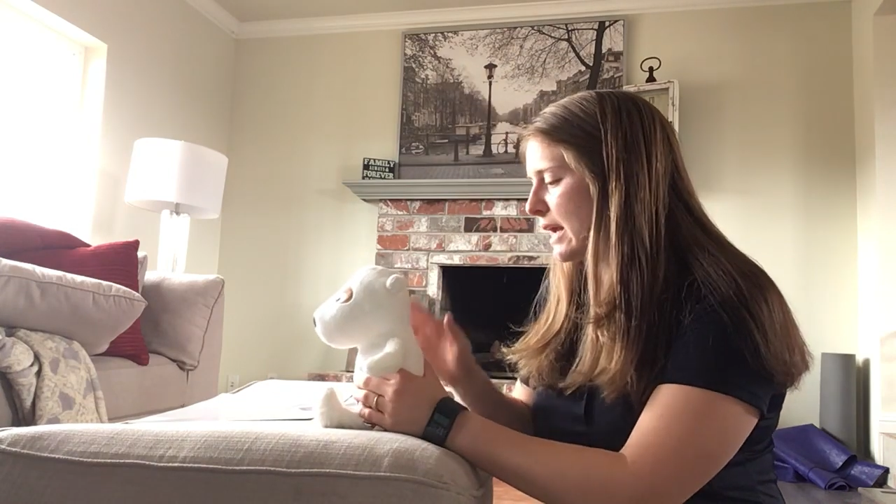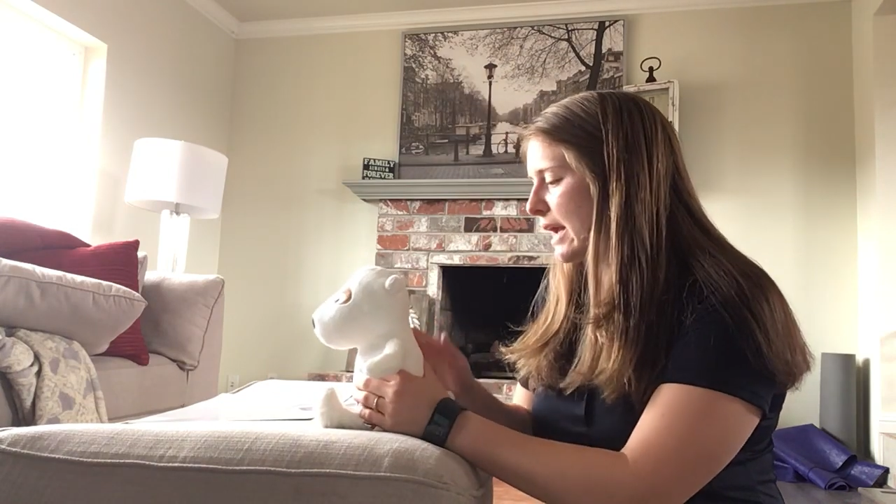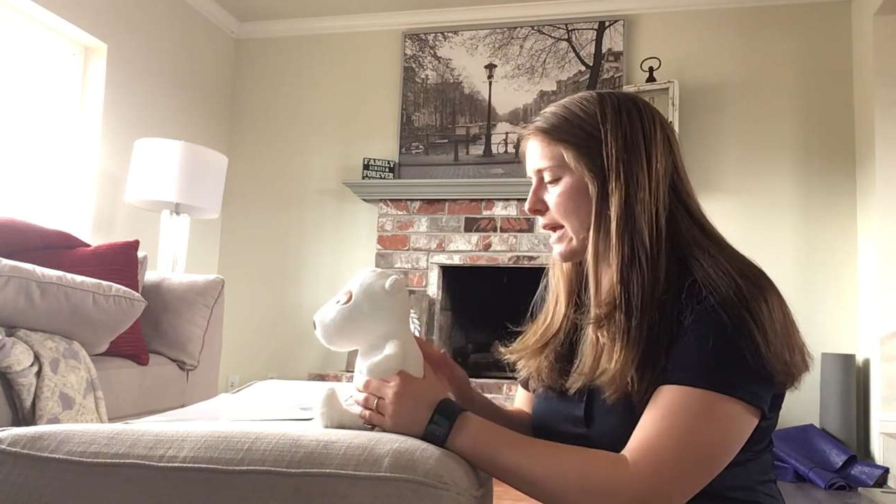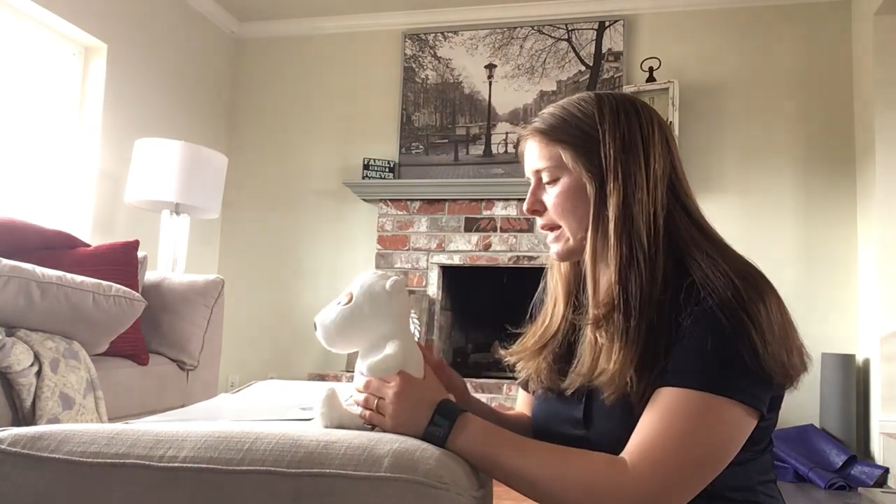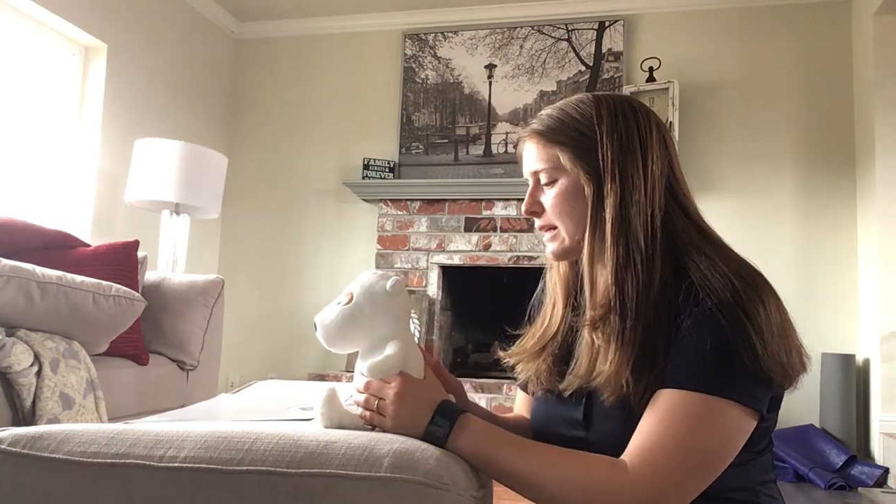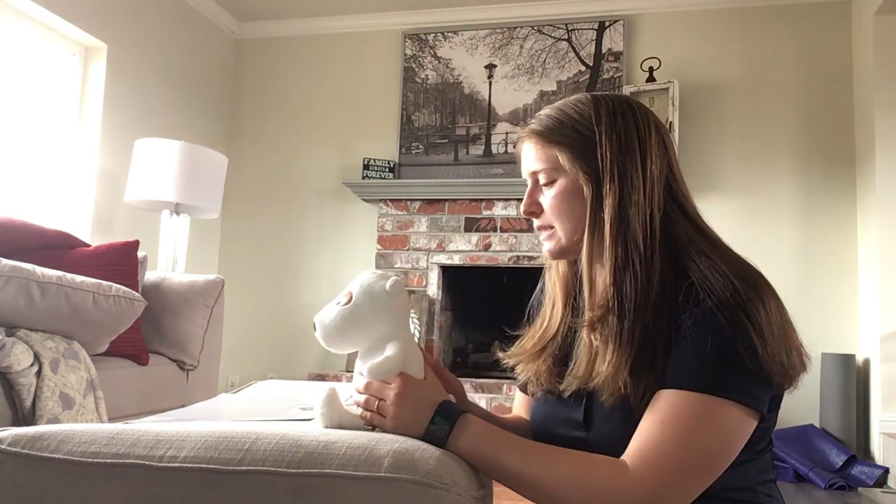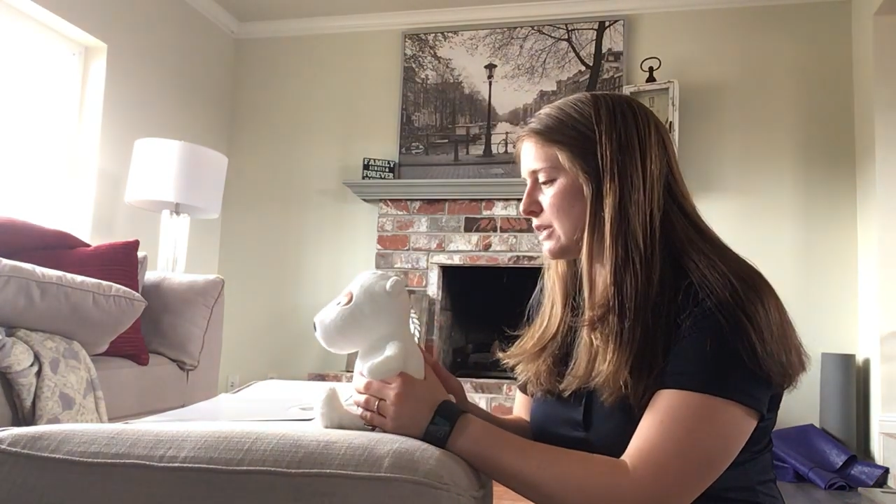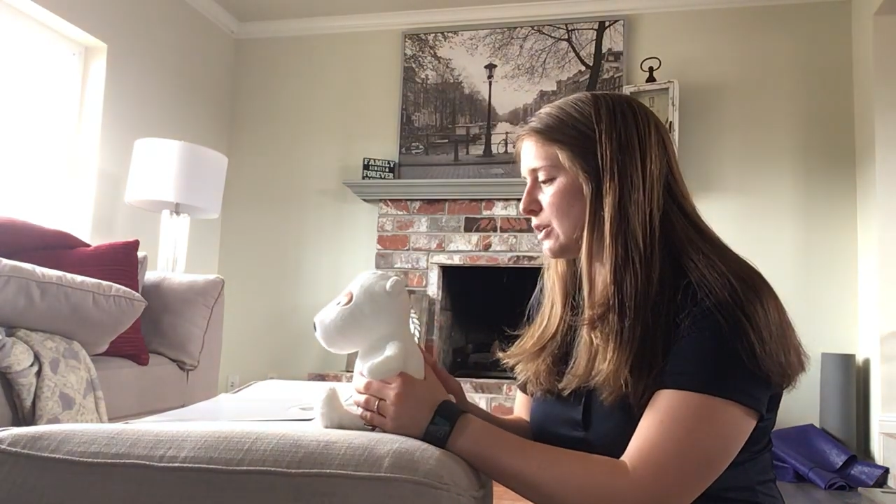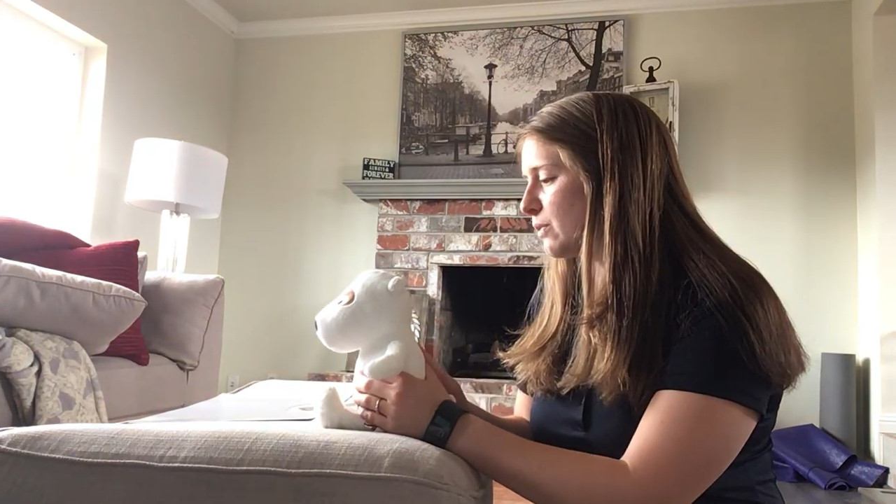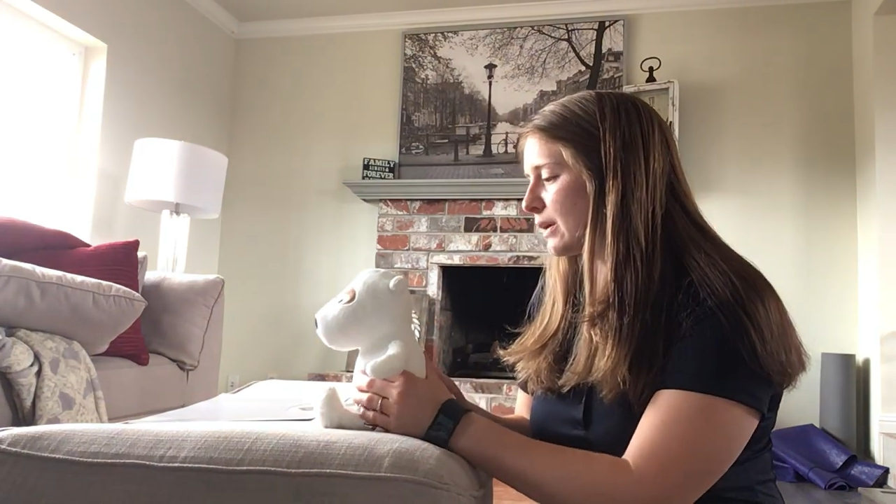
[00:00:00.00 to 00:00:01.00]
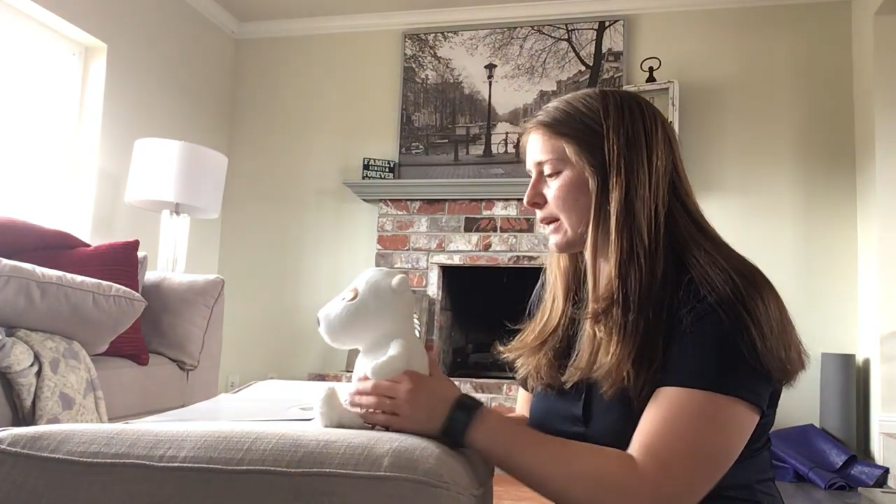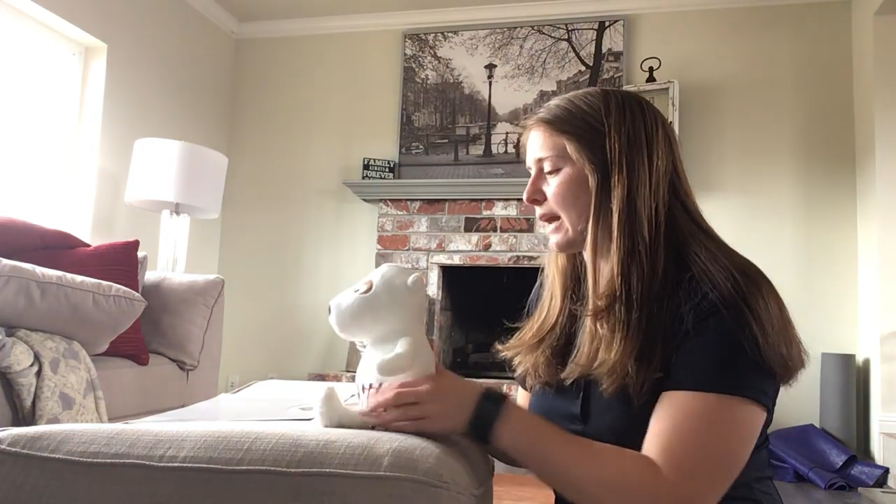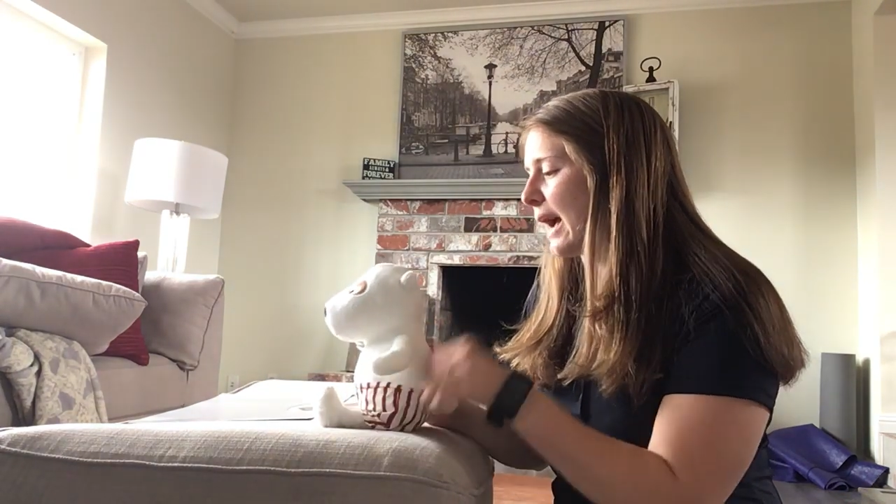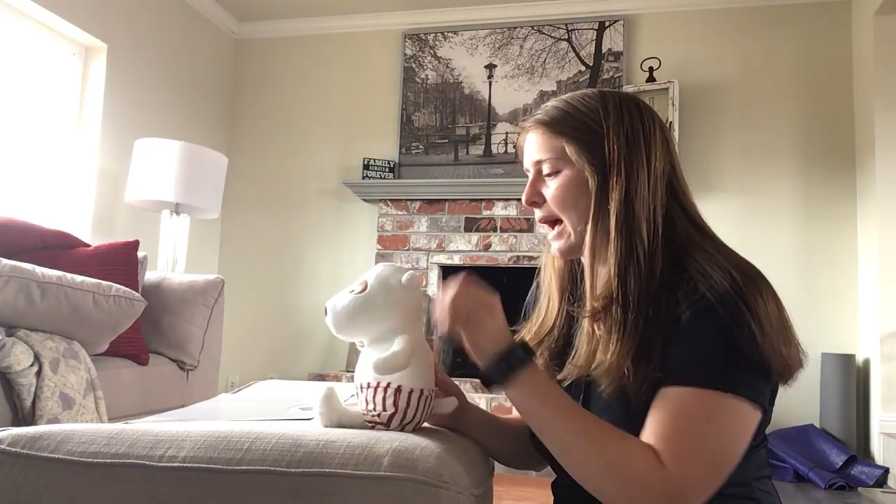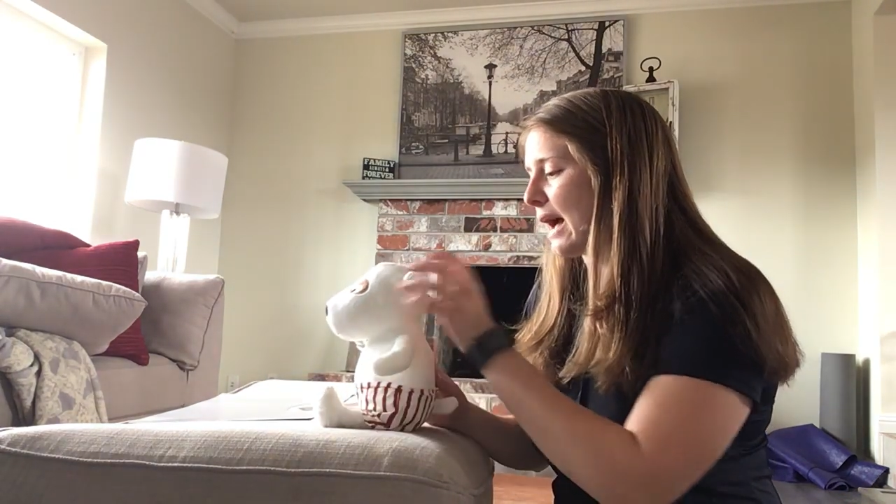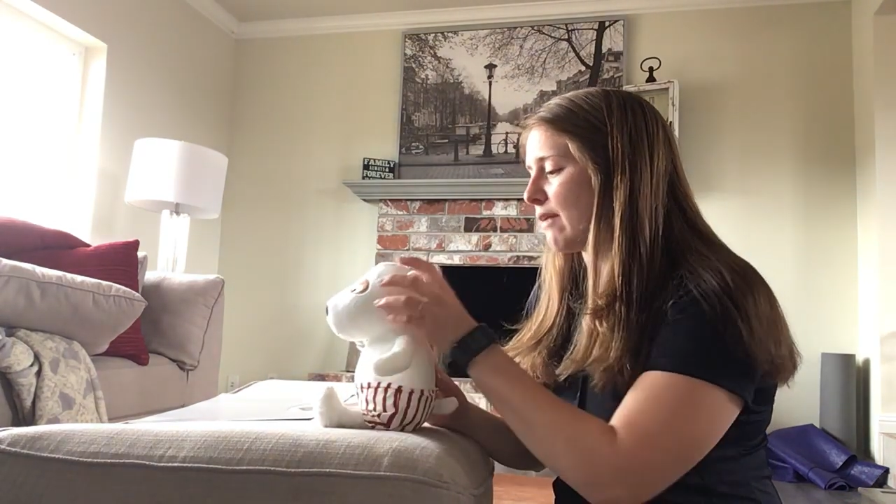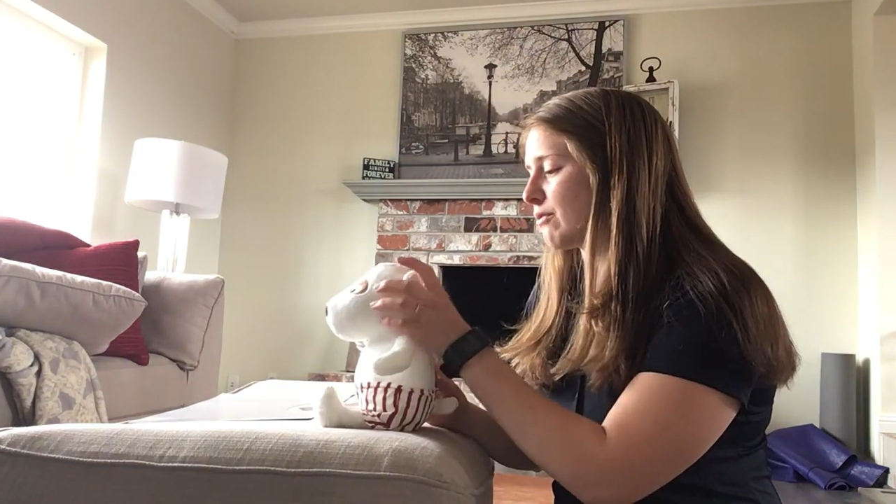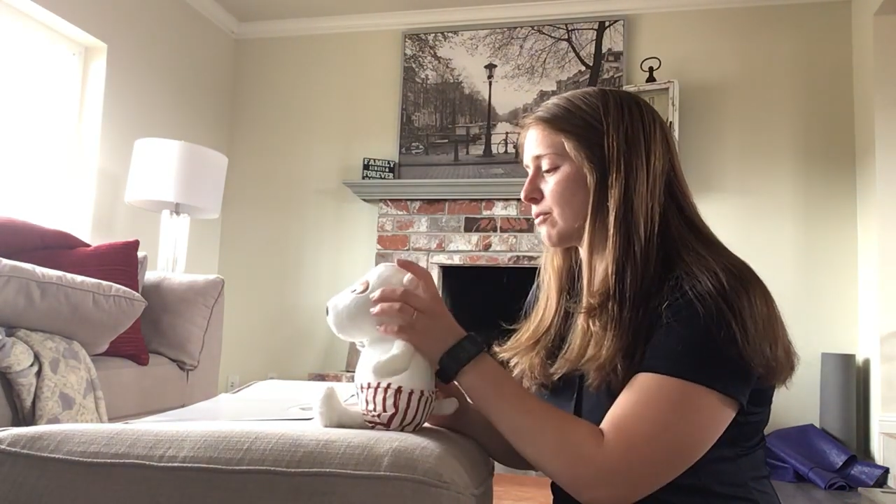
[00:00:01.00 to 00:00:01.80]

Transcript: is you are going to have